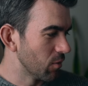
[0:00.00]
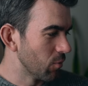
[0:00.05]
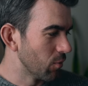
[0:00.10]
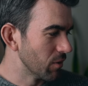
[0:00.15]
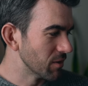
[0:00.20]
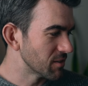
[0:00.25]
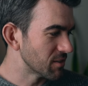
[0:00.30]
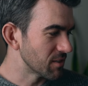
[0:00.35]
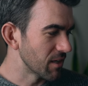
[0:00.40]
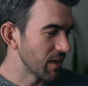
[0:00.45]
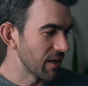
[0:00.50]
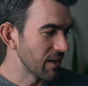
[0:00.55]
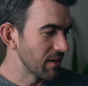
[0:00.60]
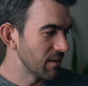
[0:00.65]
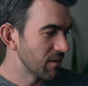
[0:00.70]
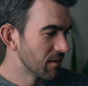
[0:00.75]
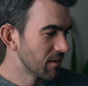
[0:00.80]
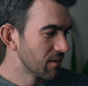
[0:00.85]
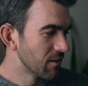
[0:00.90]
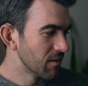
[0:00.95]
on one side
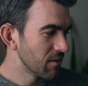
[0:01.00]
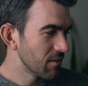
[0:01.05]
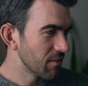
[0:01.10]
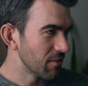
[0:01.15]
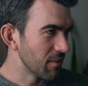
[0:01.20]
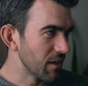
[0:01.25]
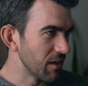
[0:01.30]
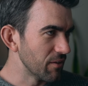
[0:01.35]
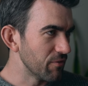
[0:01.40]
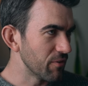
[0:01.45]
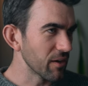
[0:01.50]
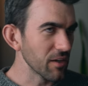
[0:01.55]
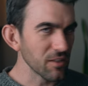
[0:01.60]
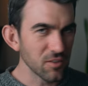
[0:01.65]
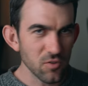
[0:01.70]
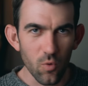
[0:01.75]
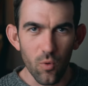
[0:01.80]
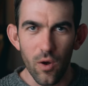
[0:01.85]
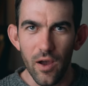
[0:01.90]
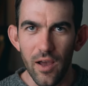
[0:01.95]
then if it
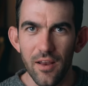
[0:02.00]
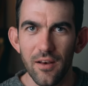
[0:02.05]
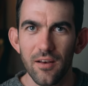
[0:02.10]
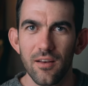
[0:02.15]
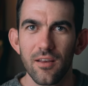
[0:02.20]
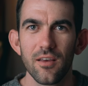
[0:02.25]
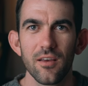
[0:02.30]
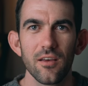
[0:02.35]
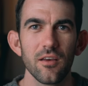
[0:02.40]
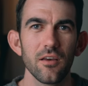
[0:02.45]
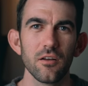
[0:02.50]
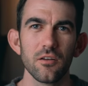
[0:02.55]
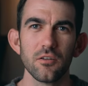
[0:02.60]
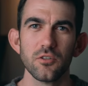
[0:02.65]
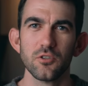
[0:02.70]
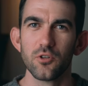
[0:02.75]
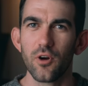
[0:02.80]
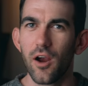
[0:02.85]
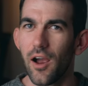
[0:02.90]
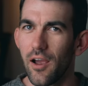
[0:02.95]
gets wet, it'll
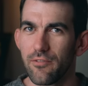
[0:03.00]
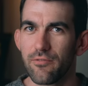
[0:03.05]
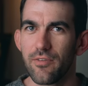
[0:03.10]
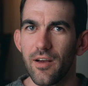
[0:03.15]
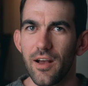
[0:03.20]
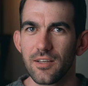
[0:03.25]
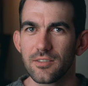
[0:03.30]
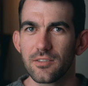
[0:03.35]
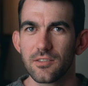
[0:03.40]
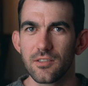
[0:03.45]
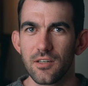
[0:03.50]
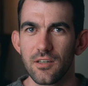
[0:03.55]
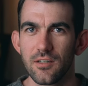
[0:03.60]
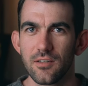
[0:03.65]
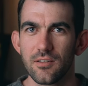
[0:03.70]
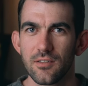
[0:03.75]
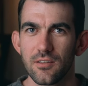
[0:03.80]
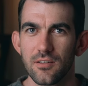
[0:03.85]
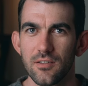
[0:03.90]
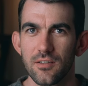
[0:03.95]
dry
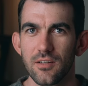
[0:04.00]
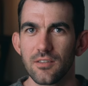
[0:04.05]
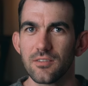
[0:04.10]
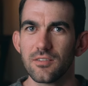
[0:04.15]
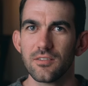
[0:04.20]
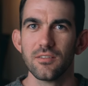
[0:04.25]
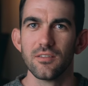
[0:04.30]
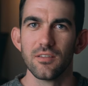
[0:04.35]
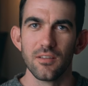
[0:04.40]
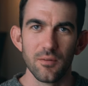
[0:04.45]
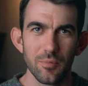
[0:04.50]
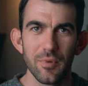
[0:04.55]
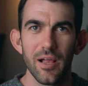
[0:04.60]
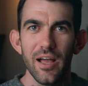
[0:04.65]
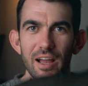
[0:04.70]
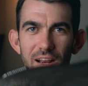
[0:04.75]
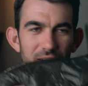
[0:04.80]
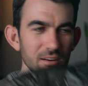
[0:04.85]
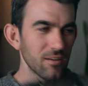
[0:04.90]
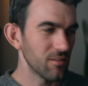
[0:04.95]
faster because the
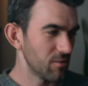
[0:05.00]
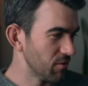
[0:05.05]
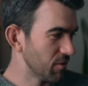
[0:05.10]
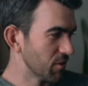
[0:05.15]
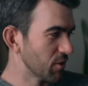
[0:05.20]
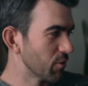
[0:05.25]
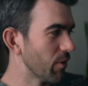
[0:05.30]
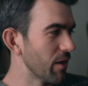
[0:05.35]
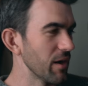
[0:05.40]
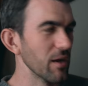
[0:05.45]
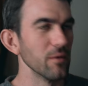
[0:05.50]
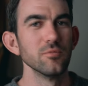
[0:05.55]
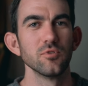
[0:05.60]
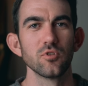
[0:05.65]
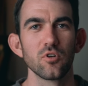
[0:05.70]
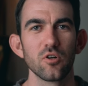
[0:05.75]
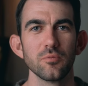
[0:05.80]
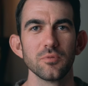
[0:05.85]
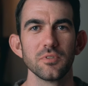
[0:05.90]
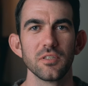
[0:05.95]
black or the gray
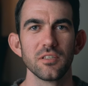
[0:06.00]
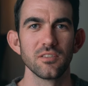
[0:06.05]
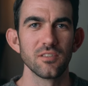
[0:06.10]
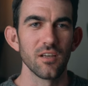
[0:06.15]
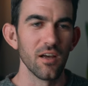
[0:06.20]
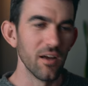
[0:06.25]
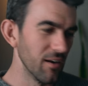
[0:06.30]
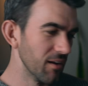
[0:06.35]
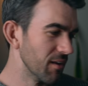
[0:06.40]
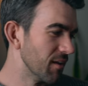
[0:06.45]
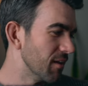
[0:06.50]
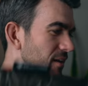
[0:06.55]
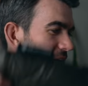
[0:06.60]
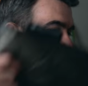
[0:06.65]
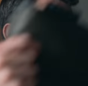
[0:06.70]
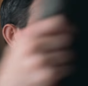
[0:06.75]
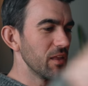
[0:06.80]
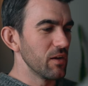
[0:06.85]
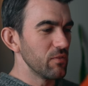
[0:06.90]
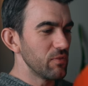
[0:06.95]
absorbs the sun.
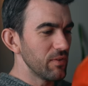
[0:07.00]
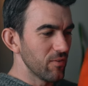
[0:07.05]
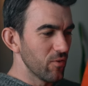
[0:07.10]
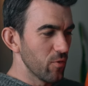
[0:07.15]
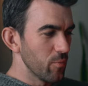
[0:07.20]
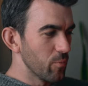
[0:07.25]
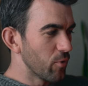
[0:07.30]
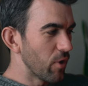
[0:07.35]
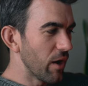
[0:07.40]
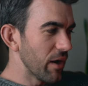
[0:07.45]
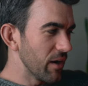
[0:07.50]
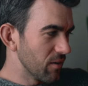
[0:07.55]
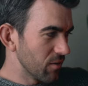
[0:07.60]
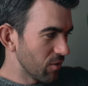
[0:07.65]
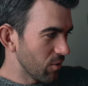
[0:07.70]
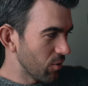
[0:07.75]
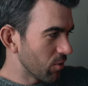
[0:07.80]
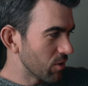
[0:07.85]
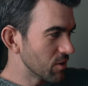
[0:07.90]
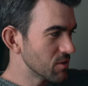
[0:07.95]
And then if you have a bright
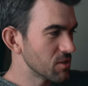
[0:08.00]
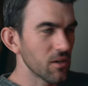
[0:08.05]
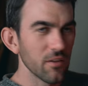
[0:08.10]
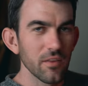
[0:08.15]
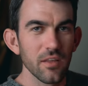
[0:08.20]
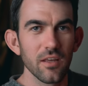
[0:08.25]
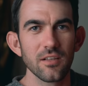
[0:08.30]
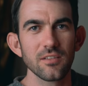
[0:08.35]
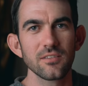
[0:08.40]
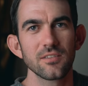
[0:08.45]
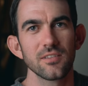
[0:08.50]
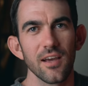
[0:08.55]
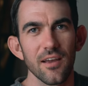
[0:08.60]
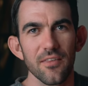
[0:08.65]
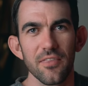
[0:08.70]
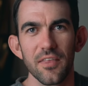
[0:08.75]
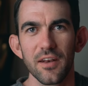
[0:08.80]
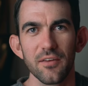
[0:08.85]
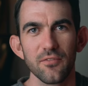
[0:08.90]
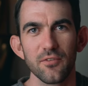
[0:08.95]
orange on the
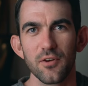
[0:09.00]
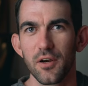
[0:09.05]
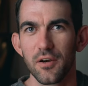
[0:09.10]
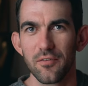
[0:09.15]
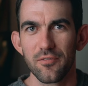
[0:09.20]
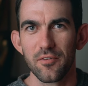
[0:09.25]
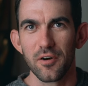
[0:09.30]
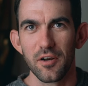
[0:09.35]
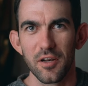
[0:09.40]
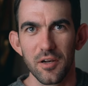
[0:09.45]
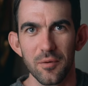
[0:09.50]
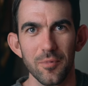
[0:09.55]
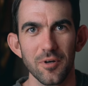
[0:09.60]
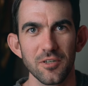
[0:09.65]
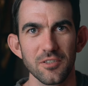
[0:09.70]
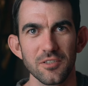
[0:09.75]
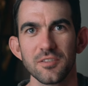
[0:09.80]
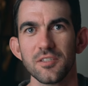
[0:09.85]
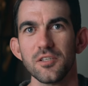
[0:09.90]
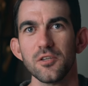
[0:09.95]
inside, then if you're ever in an
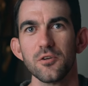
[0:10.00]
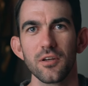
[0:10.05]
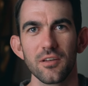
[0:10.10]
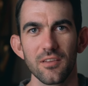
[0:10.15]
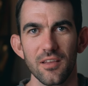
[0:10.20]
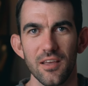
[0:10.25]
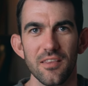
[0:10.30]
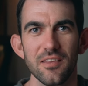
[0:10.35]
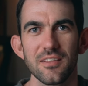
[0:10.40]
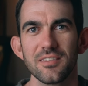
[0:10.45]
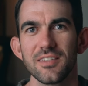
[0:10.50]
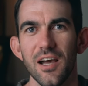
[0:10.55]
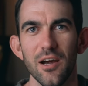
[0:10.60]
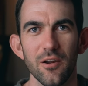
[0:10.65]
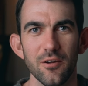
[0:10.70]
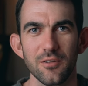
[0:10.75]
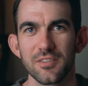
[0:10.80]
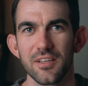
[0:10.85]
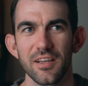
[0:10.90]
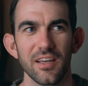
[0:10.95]
emergency, you can lay this
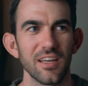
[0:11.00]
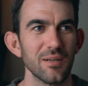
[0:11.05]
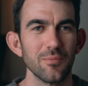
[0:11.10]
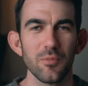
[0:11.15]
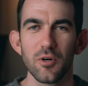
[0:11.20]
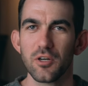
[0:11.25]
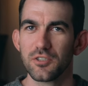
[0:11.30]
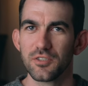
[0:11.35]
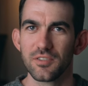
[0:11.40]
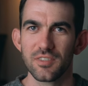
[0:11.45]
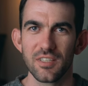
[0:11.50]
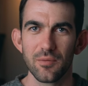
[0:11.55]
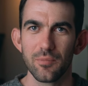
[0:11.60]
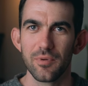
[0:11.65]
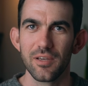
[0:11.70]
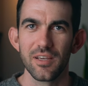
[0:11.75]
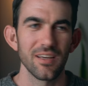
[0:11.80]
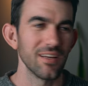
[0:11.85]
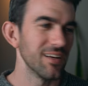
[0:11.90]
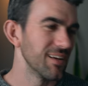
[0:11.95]
out as like an emergency
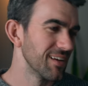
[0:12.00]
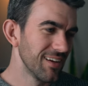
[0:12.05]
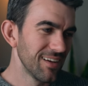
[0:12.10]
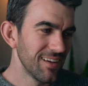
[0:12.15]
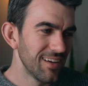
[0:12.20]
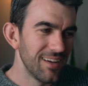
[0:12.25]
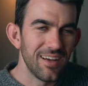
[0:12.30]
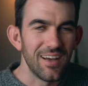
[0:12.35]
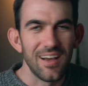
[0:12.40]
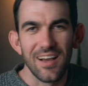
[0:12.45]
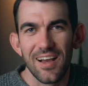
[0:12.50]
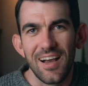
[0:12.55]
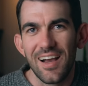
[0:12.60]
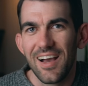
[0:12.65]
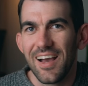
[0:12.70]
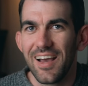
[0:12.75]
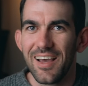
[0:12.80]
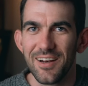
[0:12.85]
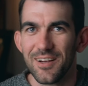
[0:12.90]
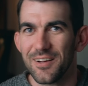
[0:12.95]
beacon.
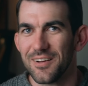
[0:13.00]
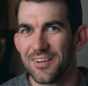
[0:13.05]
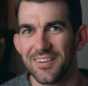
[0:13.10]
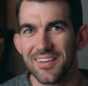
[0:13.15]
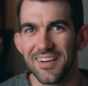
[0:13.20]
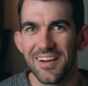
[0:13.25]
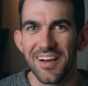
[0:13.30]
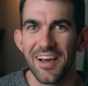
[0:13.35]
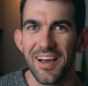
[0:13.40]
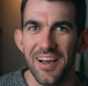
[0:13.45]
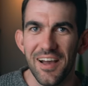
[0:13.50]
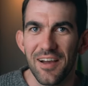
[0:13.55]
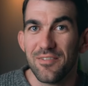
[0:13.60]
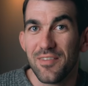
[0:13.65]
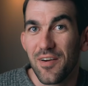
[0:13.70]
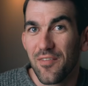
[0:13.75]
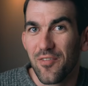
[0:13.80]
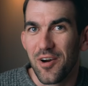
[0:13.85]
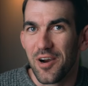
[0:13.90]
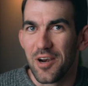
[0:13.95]
I don't, I've
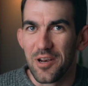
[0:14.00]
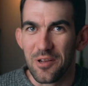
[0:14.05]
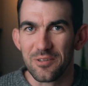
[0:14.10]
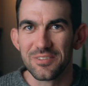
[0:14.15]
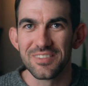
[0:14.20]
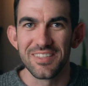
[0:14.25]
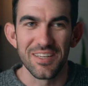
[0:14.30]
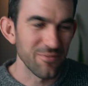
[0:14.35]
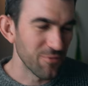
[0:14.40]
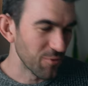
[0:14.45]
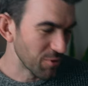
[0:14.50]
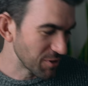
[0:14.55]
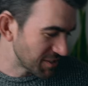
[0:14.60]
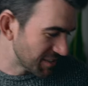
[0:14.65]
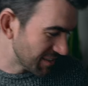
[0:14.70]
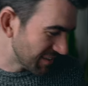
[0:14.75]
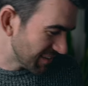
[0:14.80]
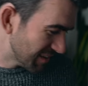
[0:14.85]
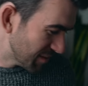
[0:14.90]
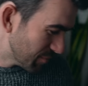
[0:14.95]
never had to use that
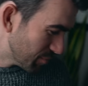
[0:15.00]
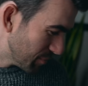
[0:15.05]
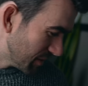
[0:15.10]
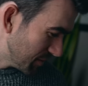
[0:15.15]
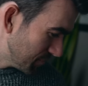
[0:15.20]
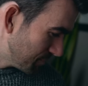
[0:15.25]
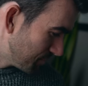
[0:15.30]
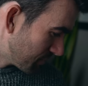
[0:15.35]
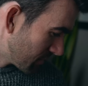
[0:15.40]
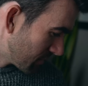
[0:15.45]
fortunately, but.